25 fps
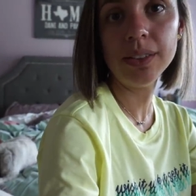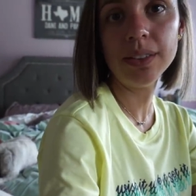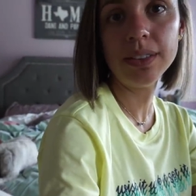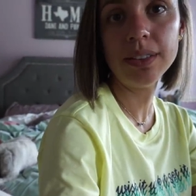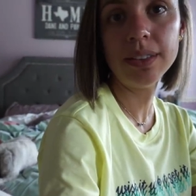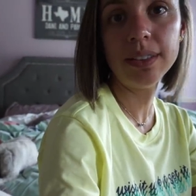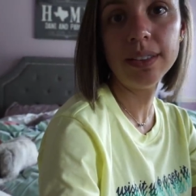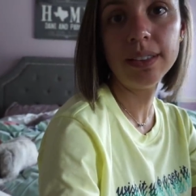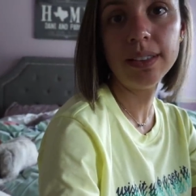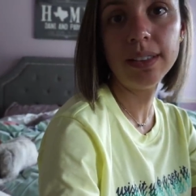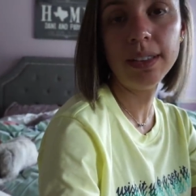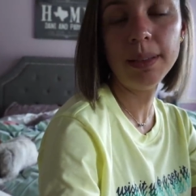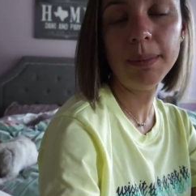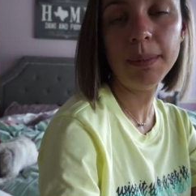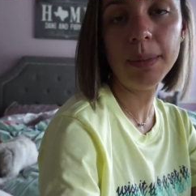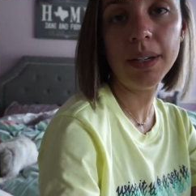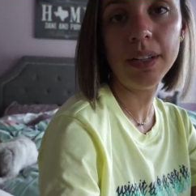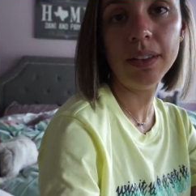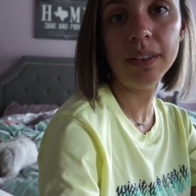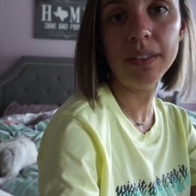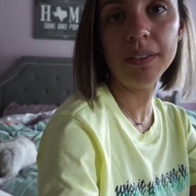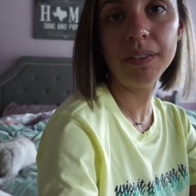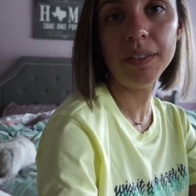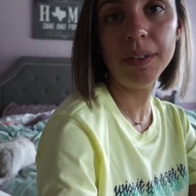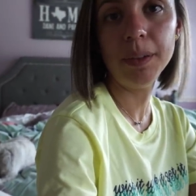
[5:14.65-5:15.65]
just sleeping
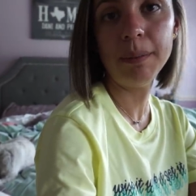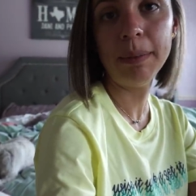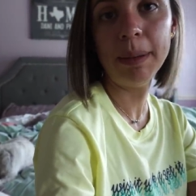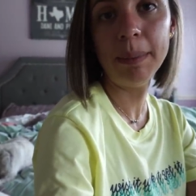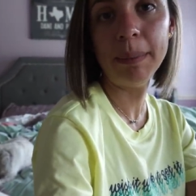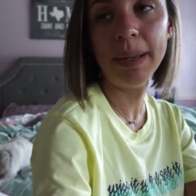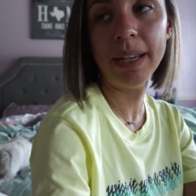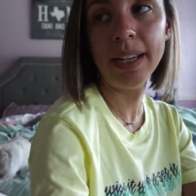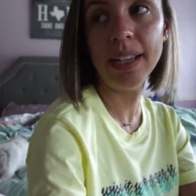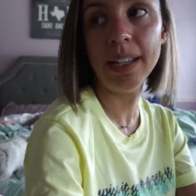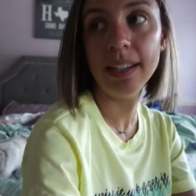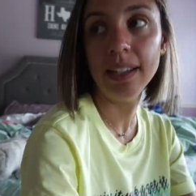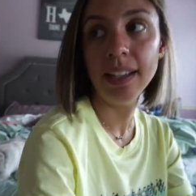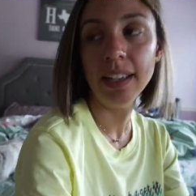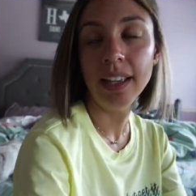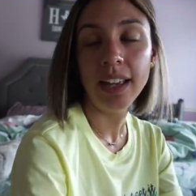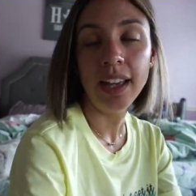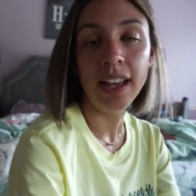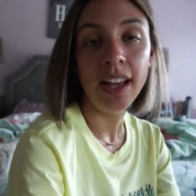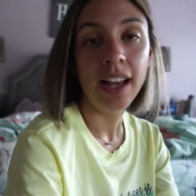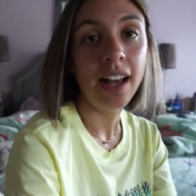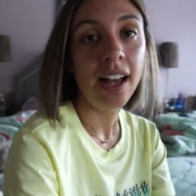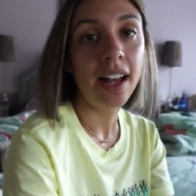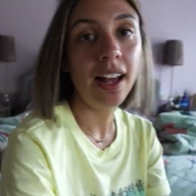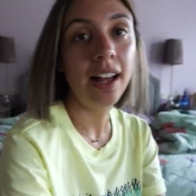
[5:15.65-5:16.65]
on the foot of my bed.
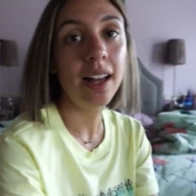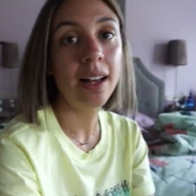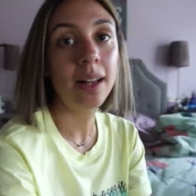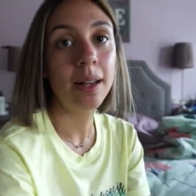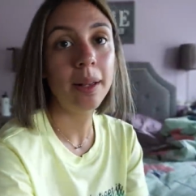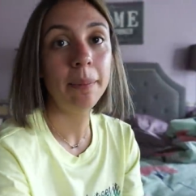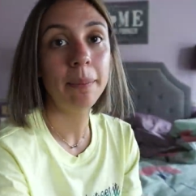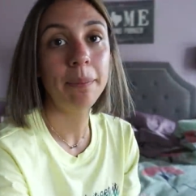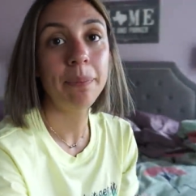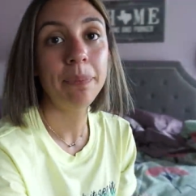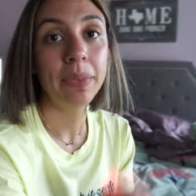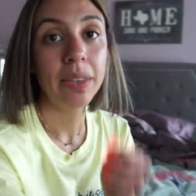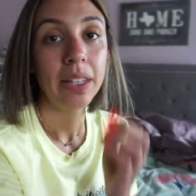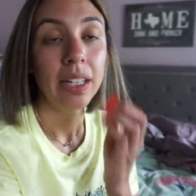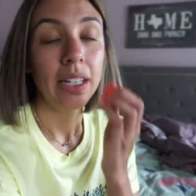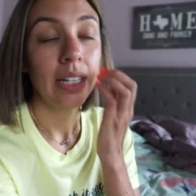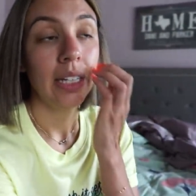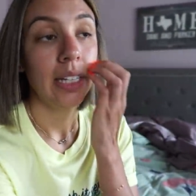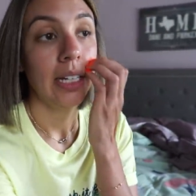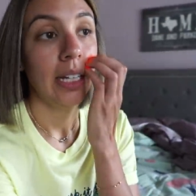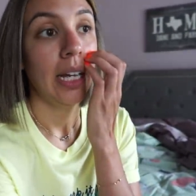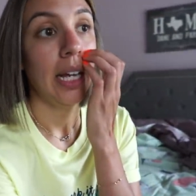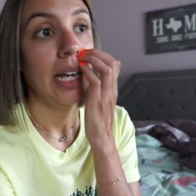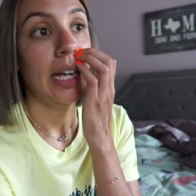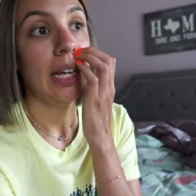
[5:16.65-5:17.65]
Um,
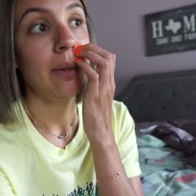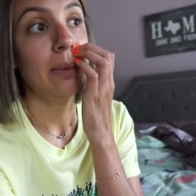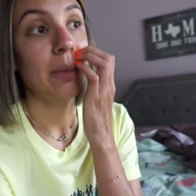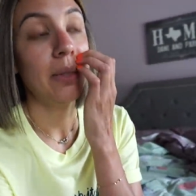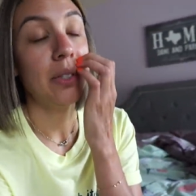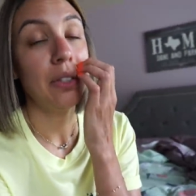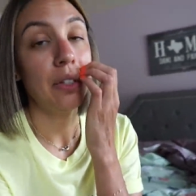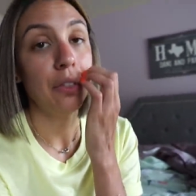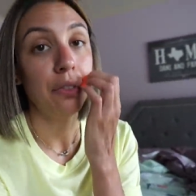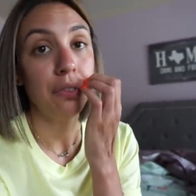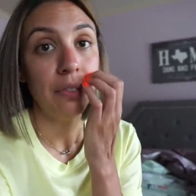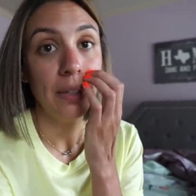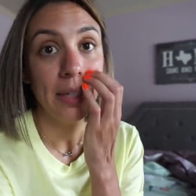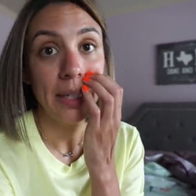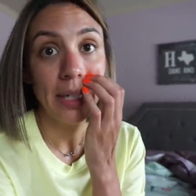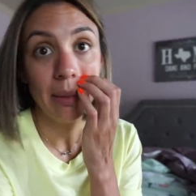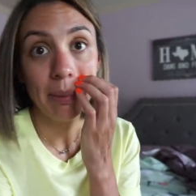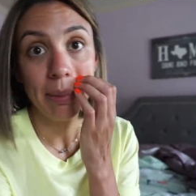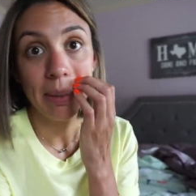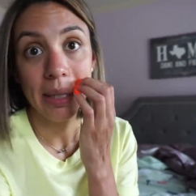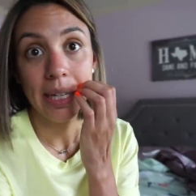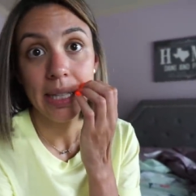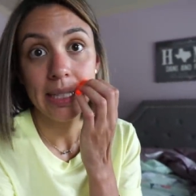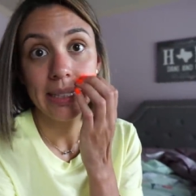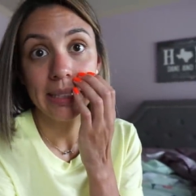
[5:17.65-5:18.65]
it was so funny
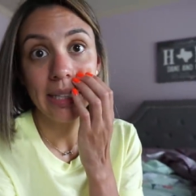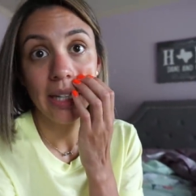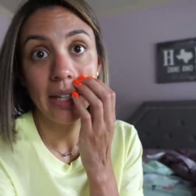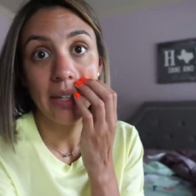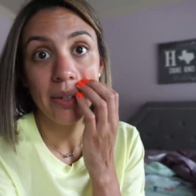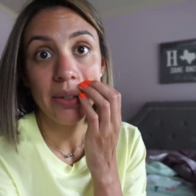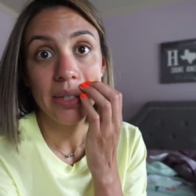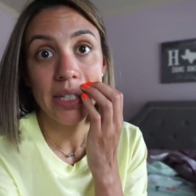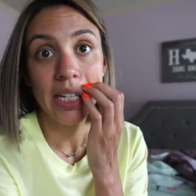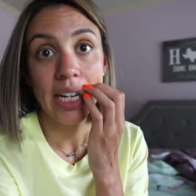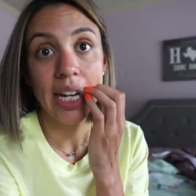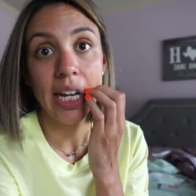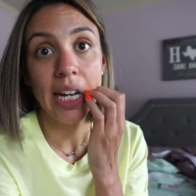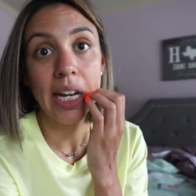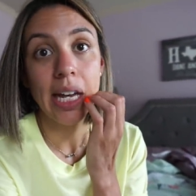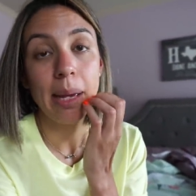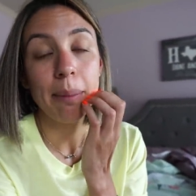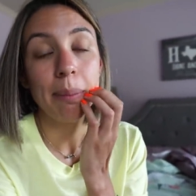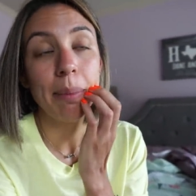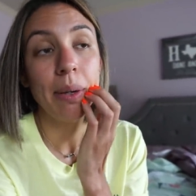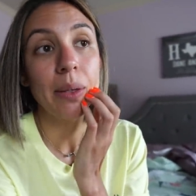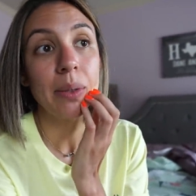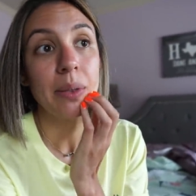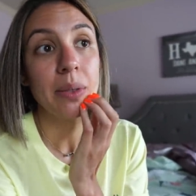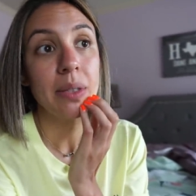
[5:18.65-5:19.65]
because the other day
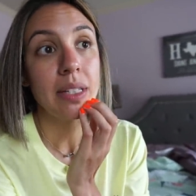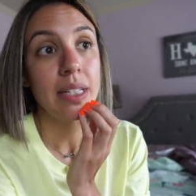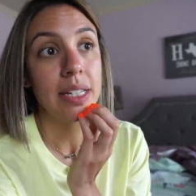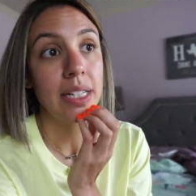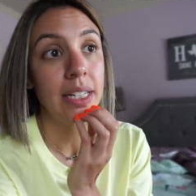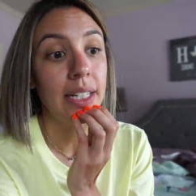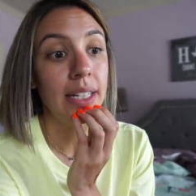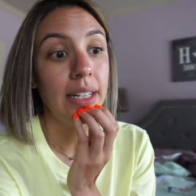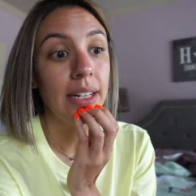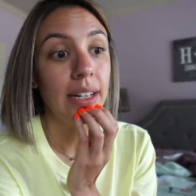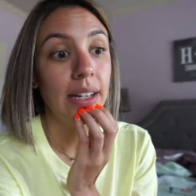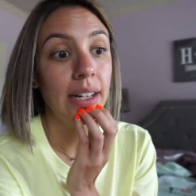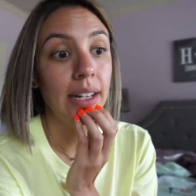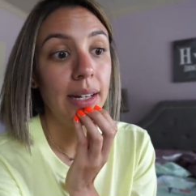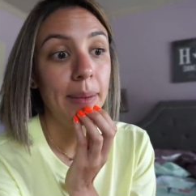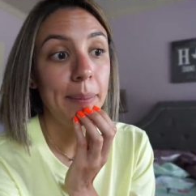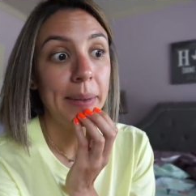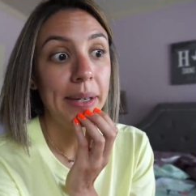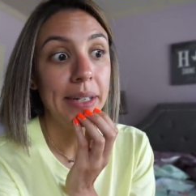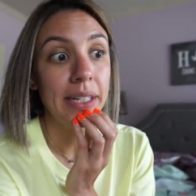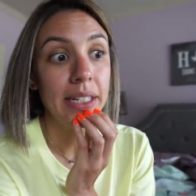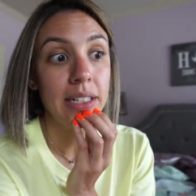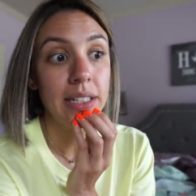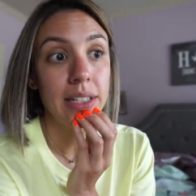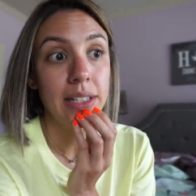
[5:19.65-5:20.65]
I posted um,
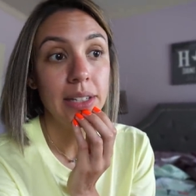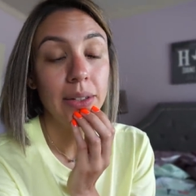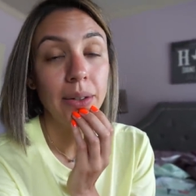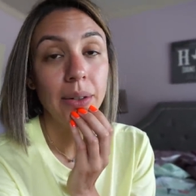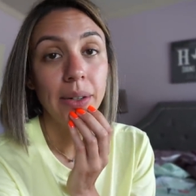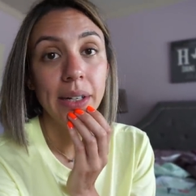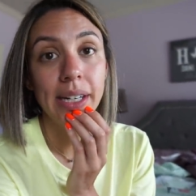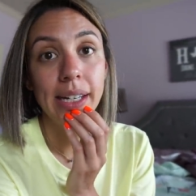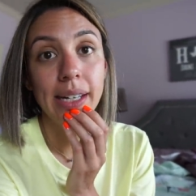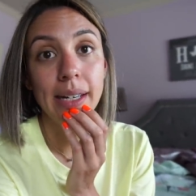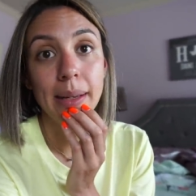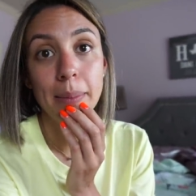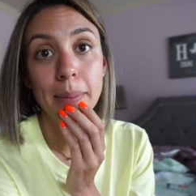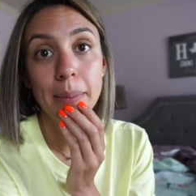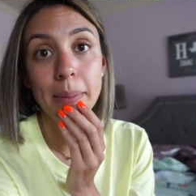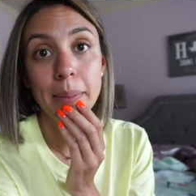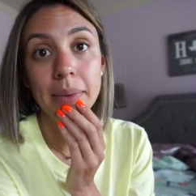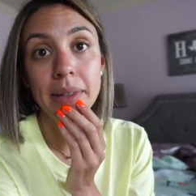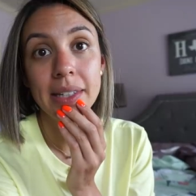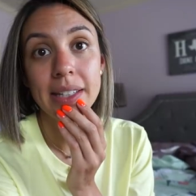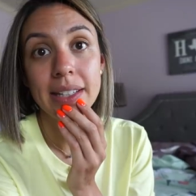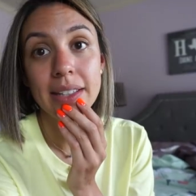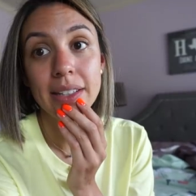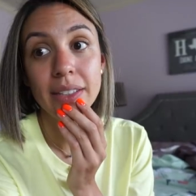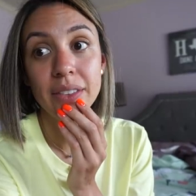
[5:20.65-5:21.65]
on Instagram
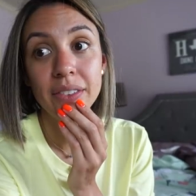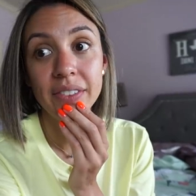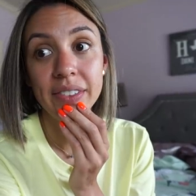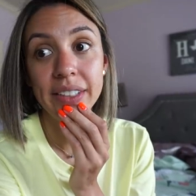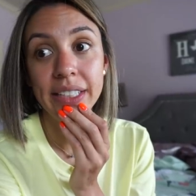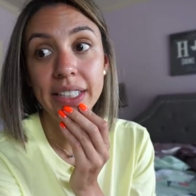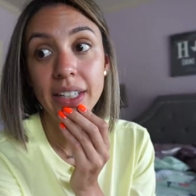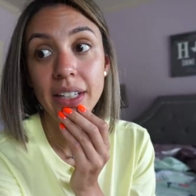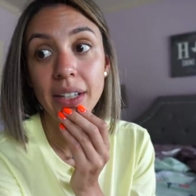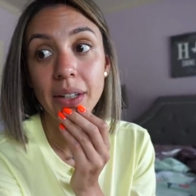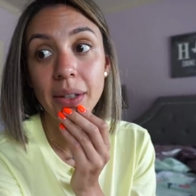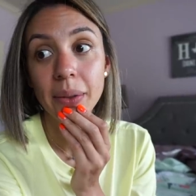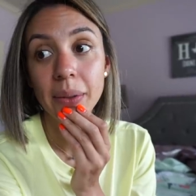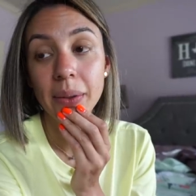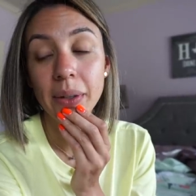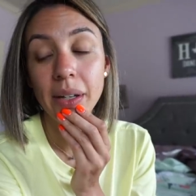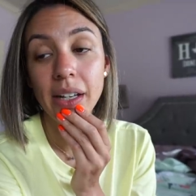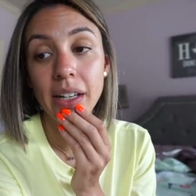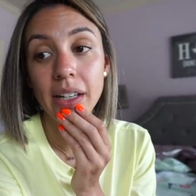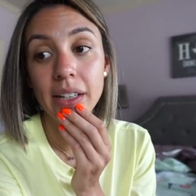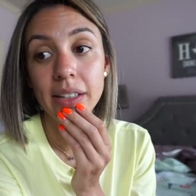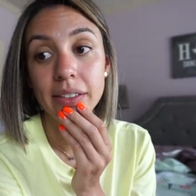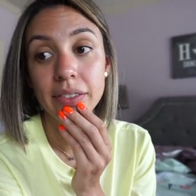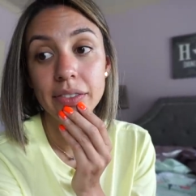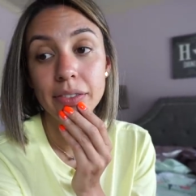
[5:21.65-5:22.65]
this little video
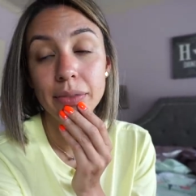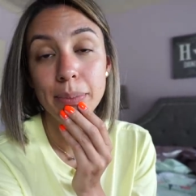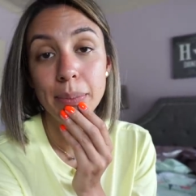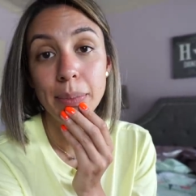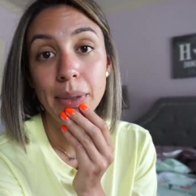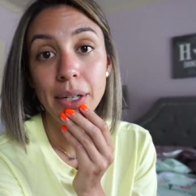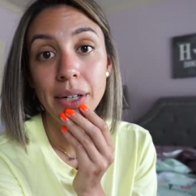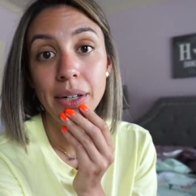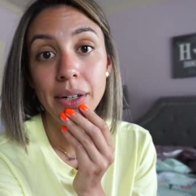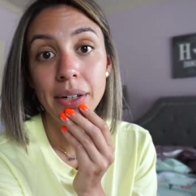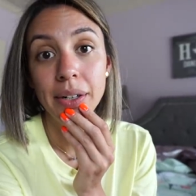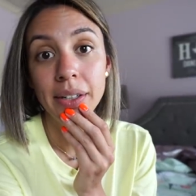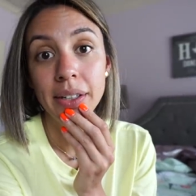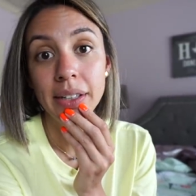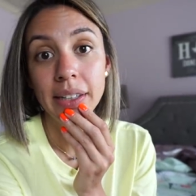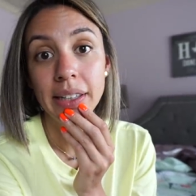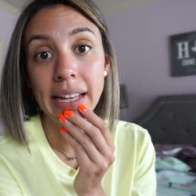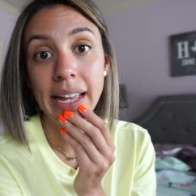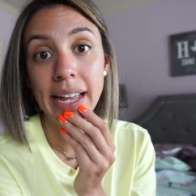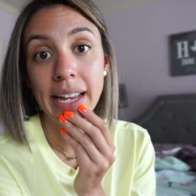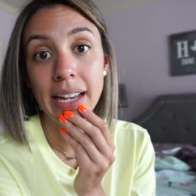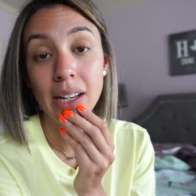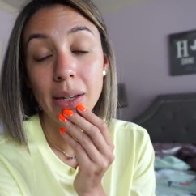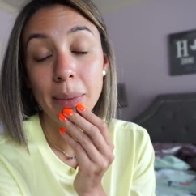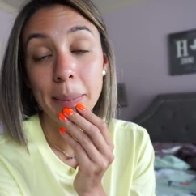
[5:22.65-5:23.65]
of Mern
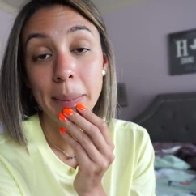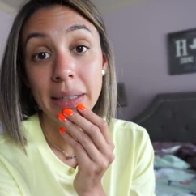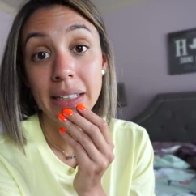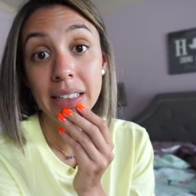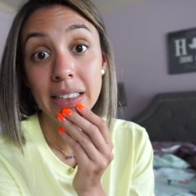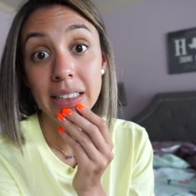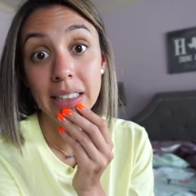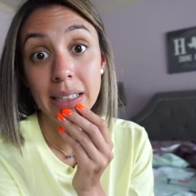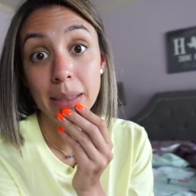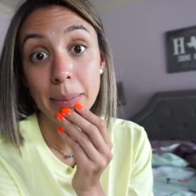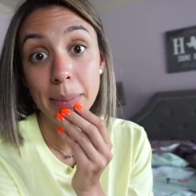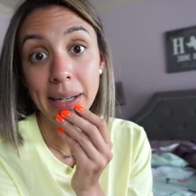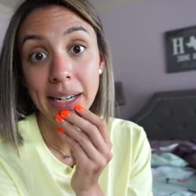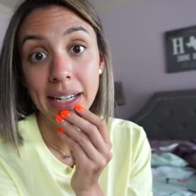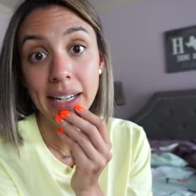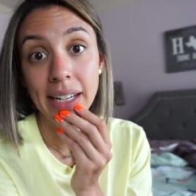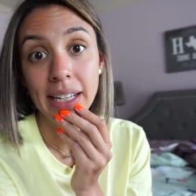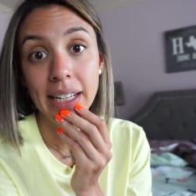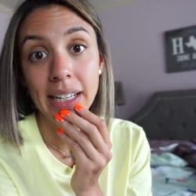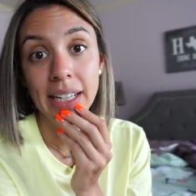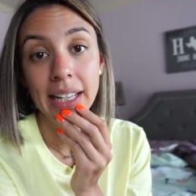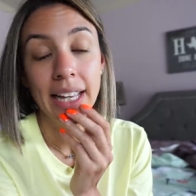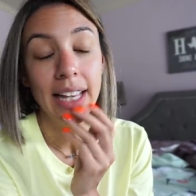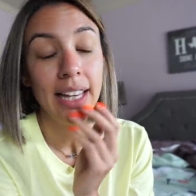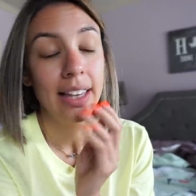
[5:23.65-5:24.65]
laying on my clean
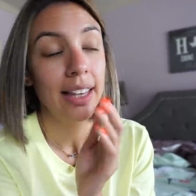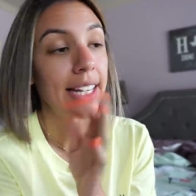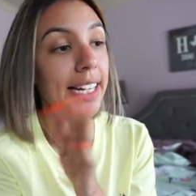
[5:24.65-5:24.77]
bedding.